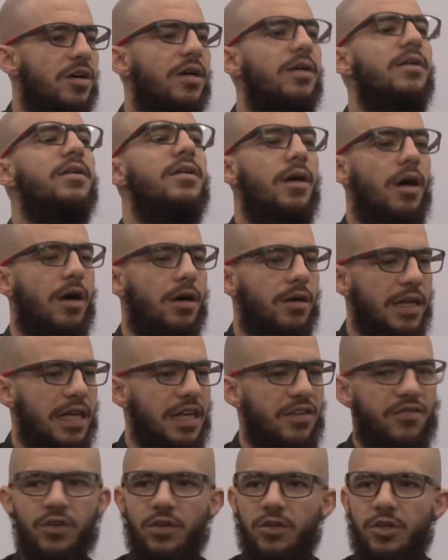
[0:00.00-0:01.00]
are
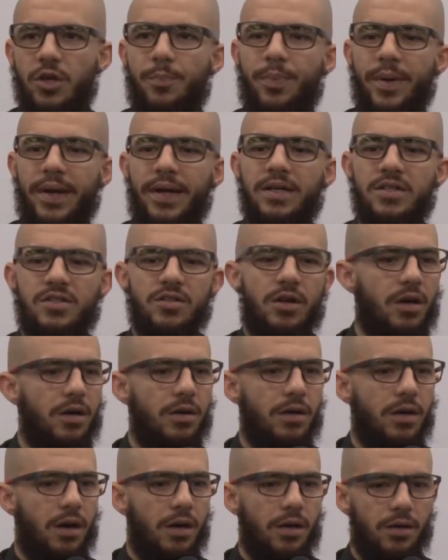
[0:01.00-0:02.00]
evil, your parents
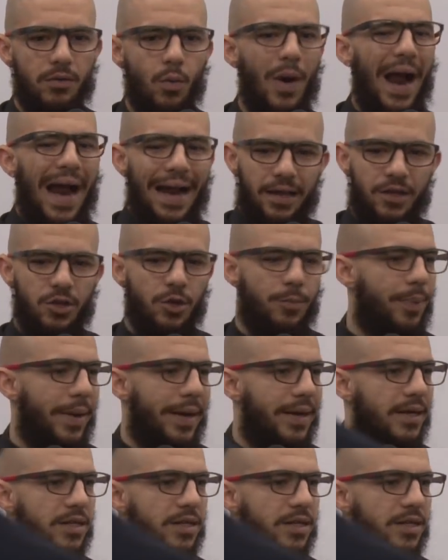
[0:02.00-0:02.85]
are whack, your